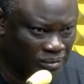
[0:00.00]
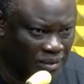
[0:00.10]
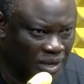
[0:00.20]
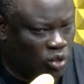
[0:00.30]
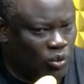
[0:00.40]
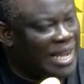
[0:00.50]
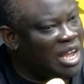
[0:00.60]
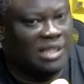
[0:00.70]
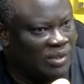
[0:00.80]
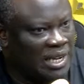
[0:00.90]
Because we are
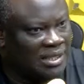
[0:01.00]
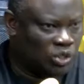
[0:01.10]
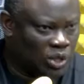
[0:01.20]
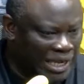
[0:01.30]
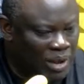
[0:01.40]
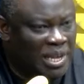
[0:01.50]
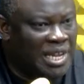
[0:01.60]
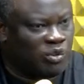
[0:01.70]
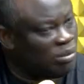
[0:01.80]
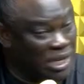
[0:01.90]
careful, Siemens. As you being
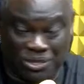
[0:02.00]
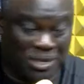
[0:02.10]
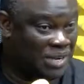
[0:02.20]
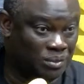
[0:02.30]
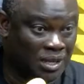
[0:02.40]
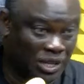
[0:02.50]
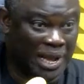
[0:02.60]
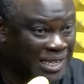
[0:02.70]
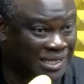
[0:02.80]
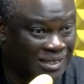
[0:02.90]
careful, somebody is not careful. They can
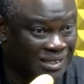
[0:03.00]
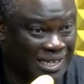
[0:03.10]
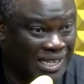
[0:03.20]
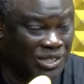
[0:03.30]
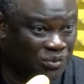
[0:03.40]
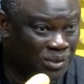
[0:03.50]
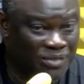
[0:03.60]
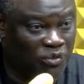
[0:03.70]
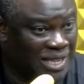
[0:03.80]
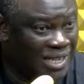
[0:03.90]
just this area of
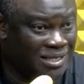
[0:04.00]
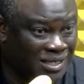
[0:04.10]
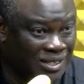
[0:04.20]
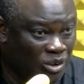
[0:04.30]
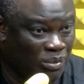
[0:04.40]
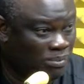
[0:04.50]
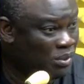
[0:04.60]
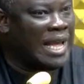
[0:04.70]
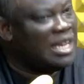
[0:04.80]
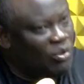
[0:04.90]
risks, your main choice.
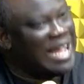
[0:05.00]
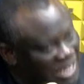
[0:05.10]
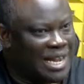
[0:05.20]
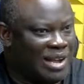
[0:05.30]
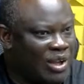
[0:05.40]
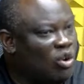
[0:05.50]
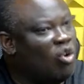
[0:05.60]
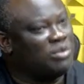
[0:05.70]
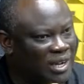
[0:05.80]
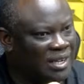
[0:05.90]
You can indeed careful.
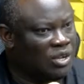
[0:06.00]
I'm sorry.